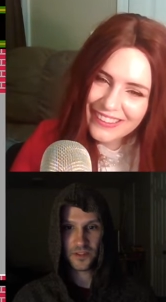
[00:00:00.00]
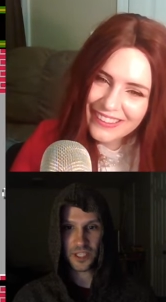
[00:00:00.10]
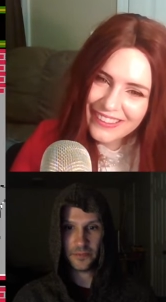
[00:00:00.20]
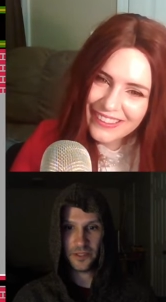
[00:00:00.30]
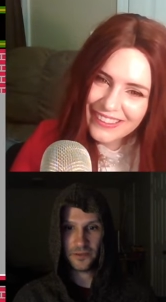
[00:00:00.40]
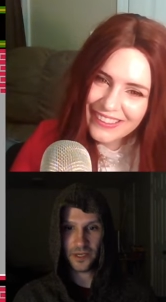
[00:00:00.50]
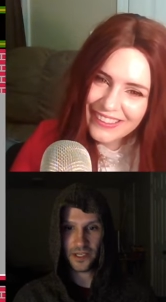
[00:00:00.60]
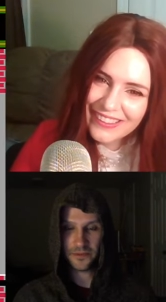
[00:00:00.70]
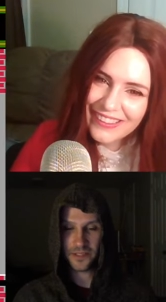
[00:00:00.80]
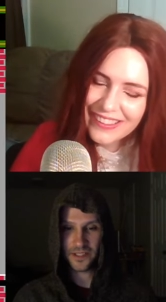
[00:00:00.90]
Speaker 1: There's gotta be a new
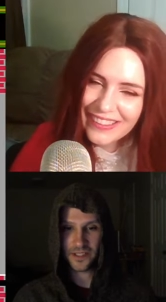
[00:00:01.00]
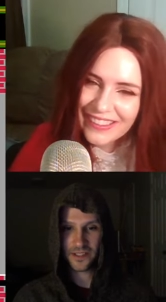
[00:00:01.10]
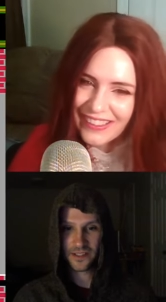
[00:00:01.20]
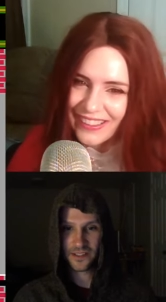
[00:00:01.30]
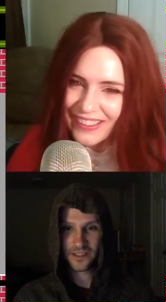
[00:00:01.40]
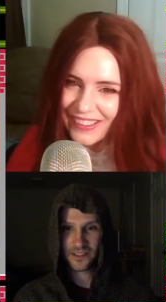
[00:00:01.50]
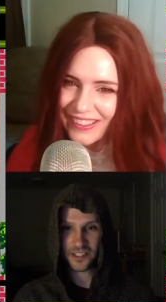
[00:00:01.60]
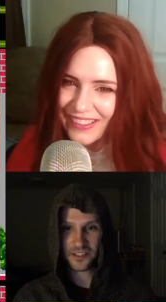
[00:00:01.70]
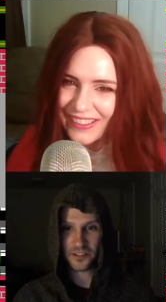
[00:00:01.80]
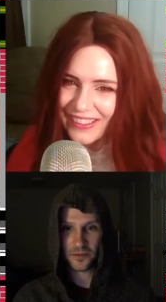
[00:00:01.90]
item here.
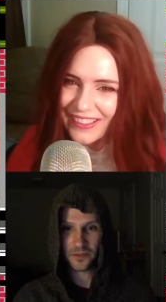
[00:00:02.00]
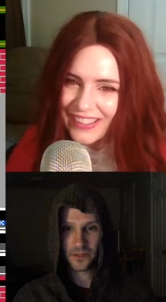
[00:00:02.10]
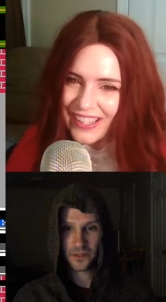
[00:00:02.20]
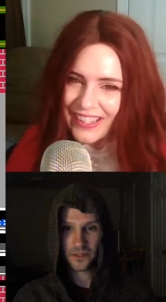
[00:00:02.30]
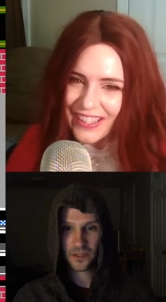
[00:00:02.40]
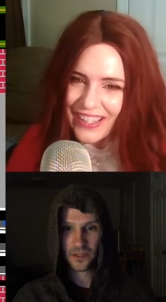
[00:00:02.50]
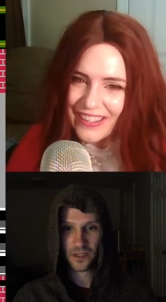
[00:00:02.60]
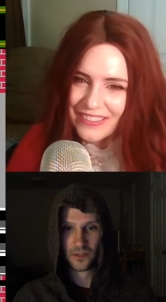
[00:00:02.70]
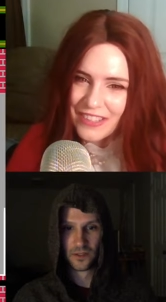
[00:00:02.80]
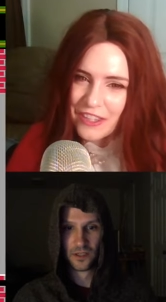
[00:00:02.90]
Stethoscope. Yeah, yeah,
Speaker 2: yeah.
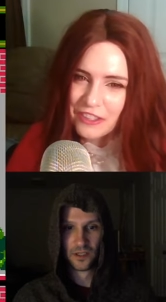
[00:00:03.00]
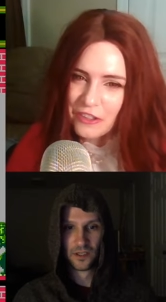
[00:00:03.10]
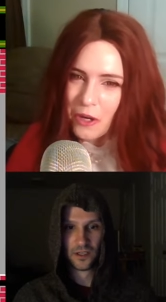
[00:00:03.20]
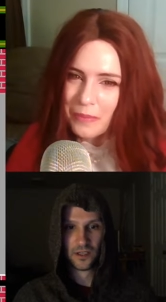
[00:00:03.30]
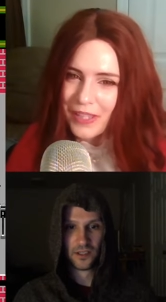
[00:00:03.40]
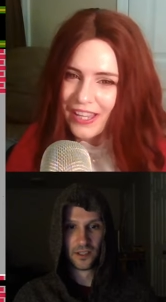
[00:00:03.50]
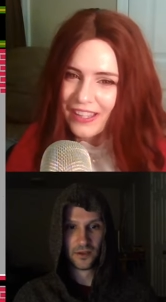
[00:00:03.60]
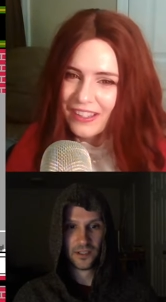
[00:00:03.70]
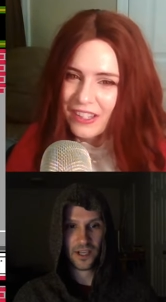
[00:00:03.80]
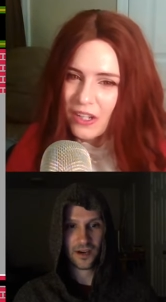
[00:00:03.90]
Oh. Stethoscope, oh. yeah.
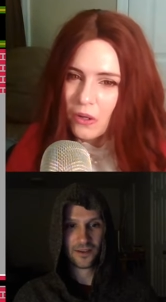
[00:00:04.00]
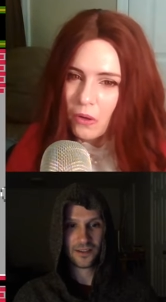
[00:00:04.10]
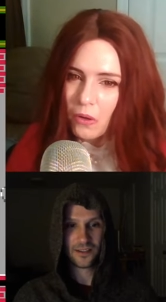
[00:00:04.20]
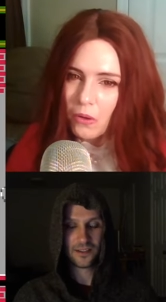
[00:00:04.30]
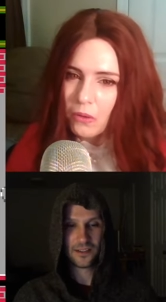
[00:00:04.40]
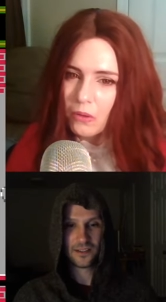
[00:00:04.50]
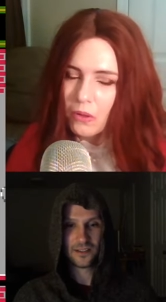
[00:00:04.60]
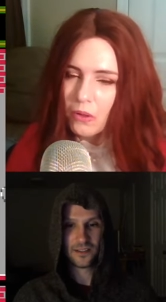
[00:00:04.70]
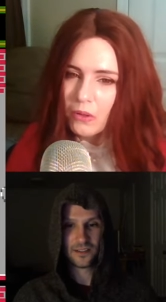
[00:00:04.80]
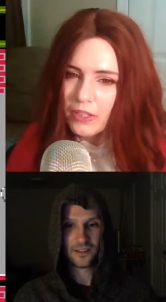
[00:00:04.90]
No, no. Oh,
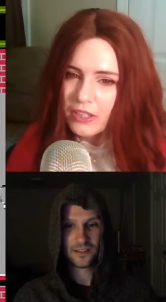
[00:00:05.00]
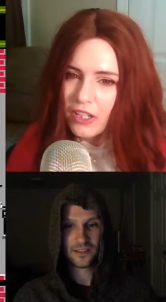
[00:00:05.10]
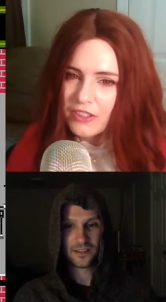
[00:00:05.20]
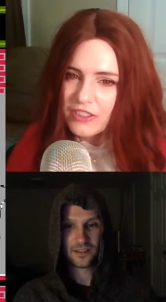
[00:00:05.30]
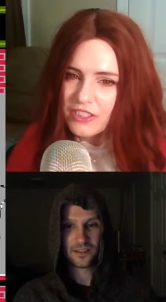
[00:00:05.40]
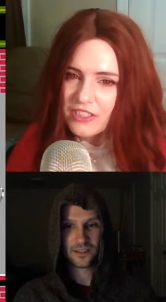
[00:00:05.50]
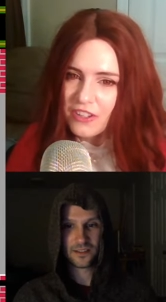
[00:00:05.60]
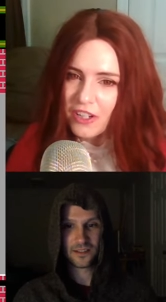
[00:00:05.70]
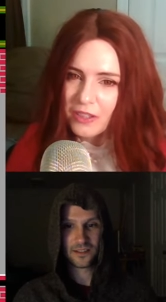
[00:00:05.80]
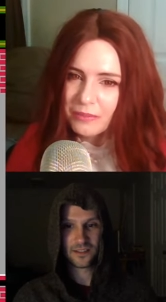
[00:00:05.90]
oh, he launched his
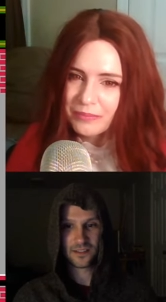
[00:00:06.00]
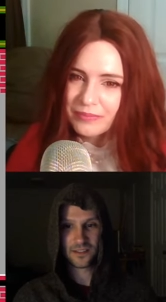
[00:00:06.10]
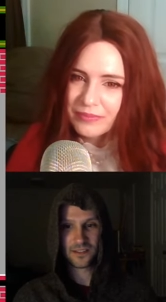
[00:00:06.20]
arm.